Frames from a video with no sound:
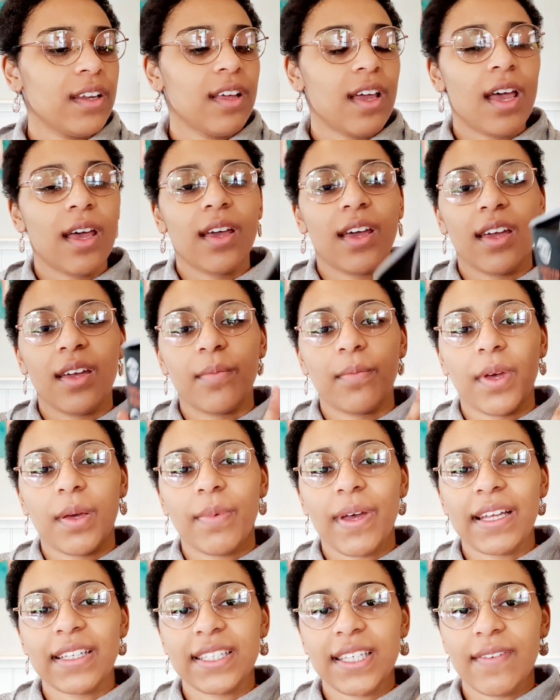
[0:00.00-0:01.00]
I'm
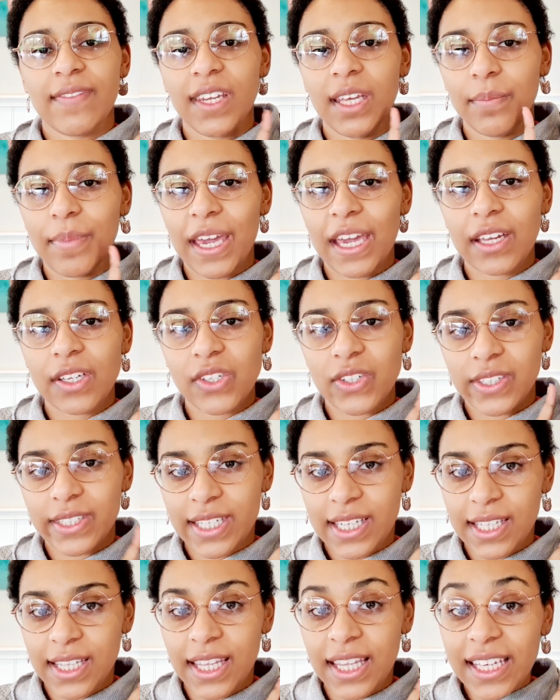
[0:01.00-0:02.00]
about 70 pages
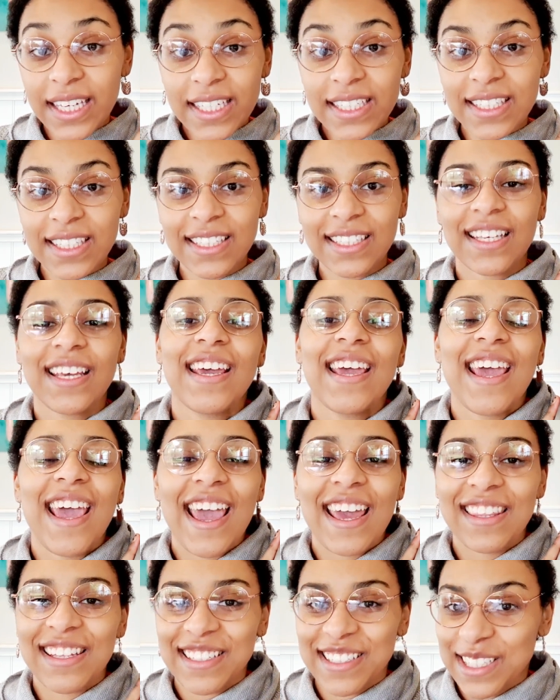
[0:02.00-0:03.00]
in this,
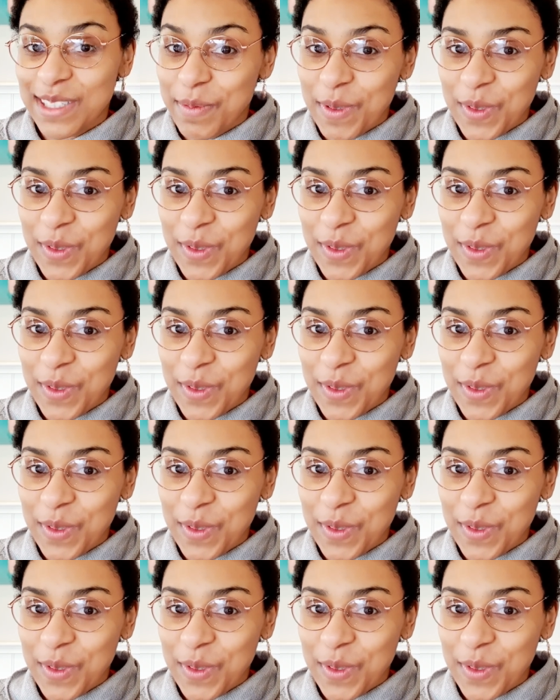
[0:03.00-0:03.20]
and this has been